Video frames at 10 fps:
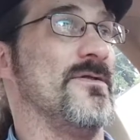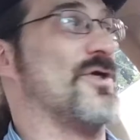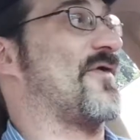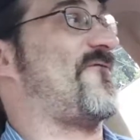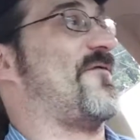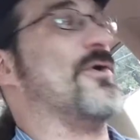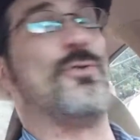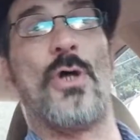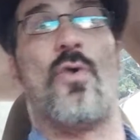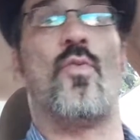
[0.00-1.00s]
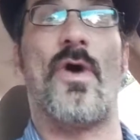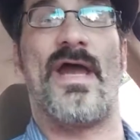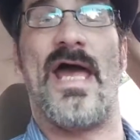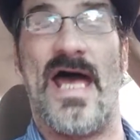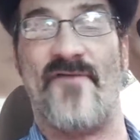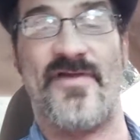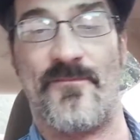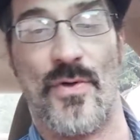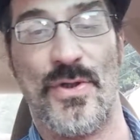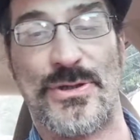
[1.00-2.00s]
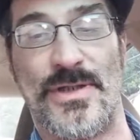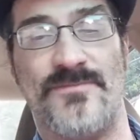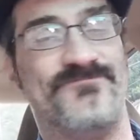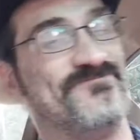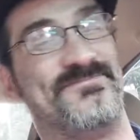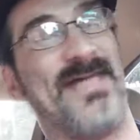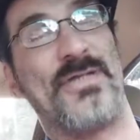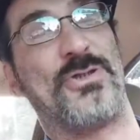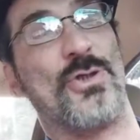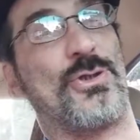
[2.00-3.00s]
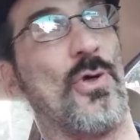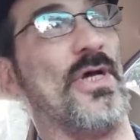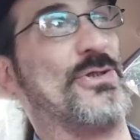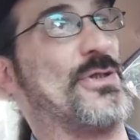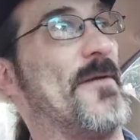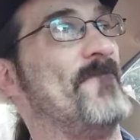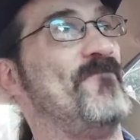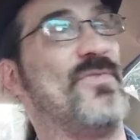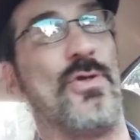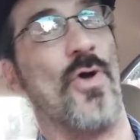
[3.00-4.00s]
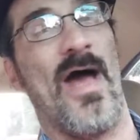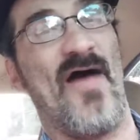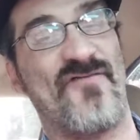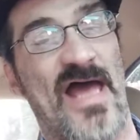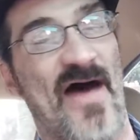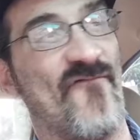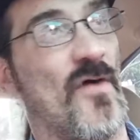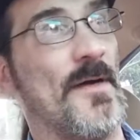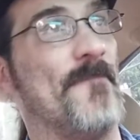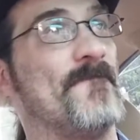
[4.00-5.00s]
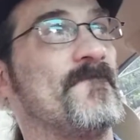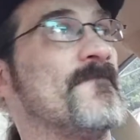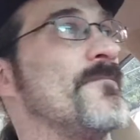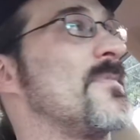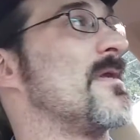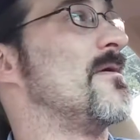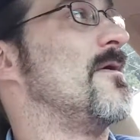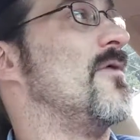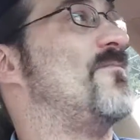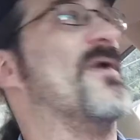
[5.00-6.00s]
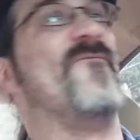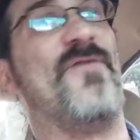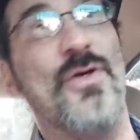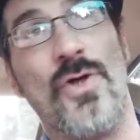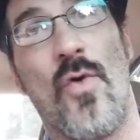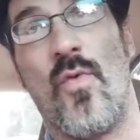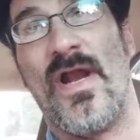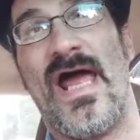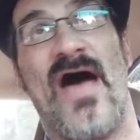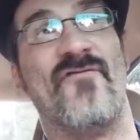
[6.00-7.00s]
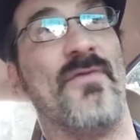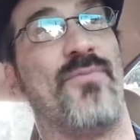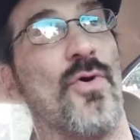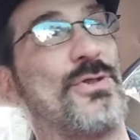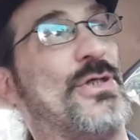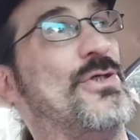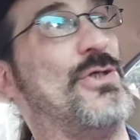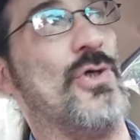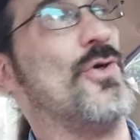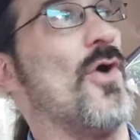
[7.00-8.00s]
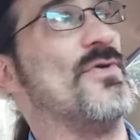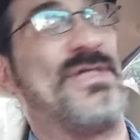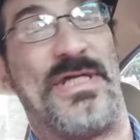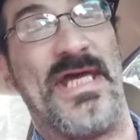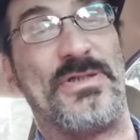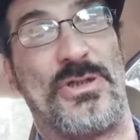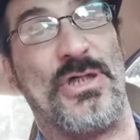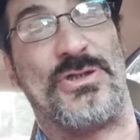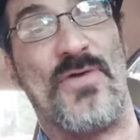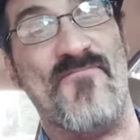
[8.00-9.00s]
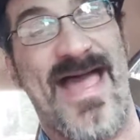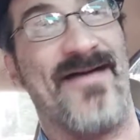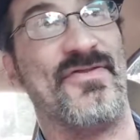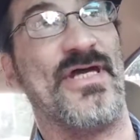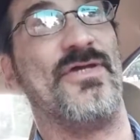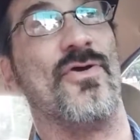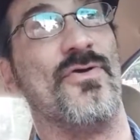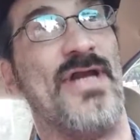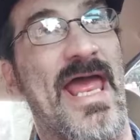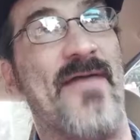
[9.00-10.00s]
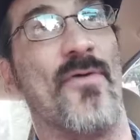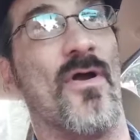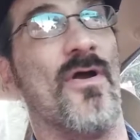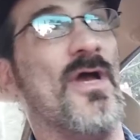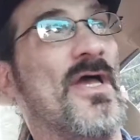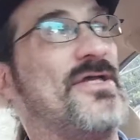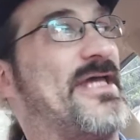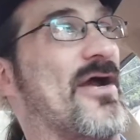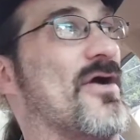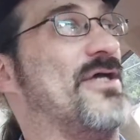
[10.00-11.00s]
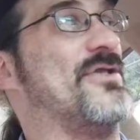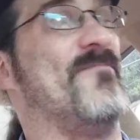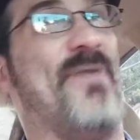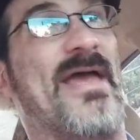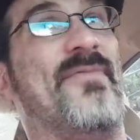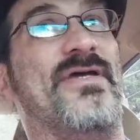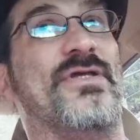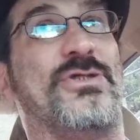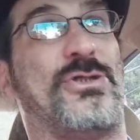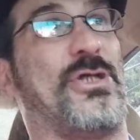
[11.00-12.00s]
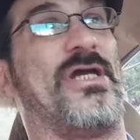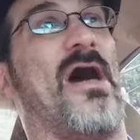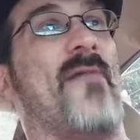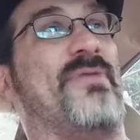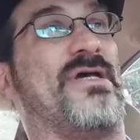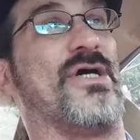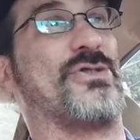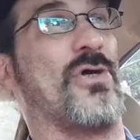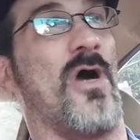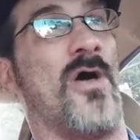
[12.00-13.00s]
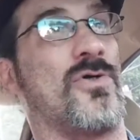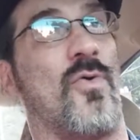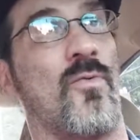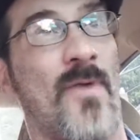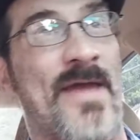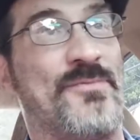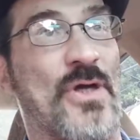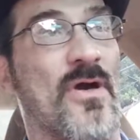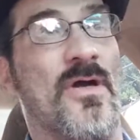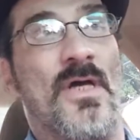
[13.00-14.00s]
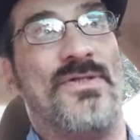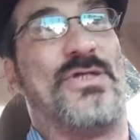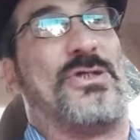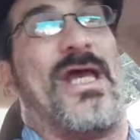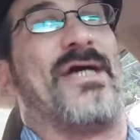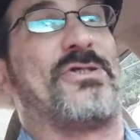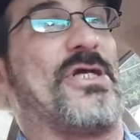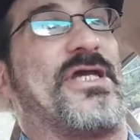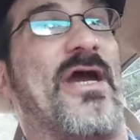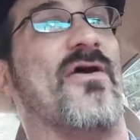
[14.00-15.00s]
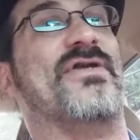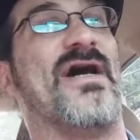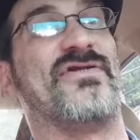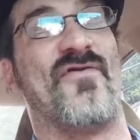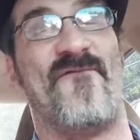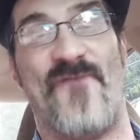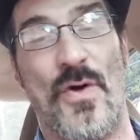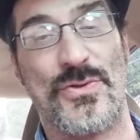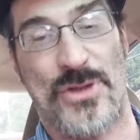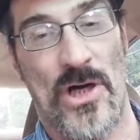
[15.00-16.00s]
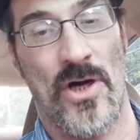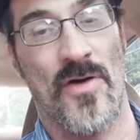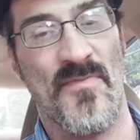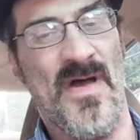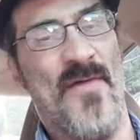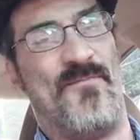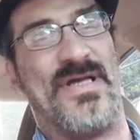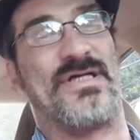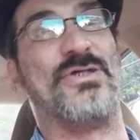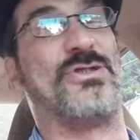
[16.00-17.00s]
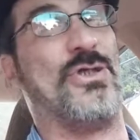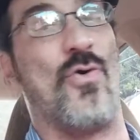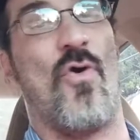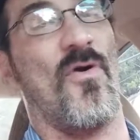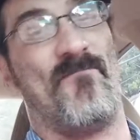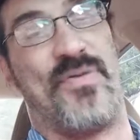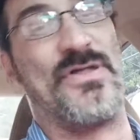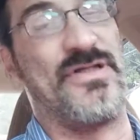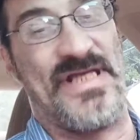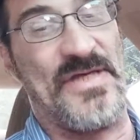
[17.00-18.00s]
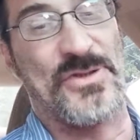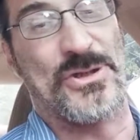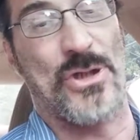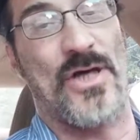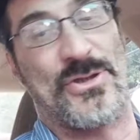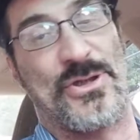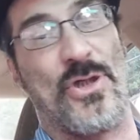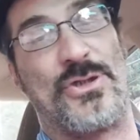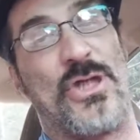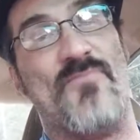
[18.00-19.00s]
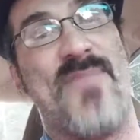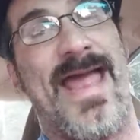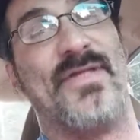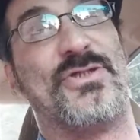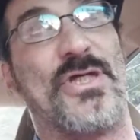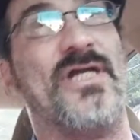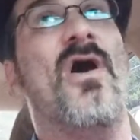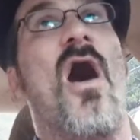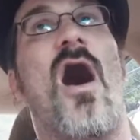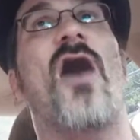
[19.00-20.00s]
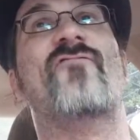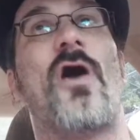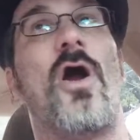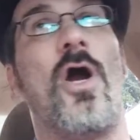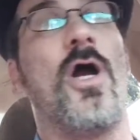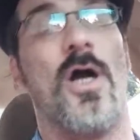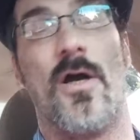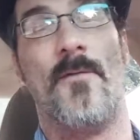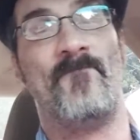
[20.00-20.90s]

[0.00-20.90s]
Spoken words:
Look, if you don't want to have an abortion, that's your choice. You don't have to have one. But if you don't want to have an abortion, you don't get to demand that your neighbor carry the baby that she got because her uncle raped her, that she has to carry that to full term because your belief structure demands it of her.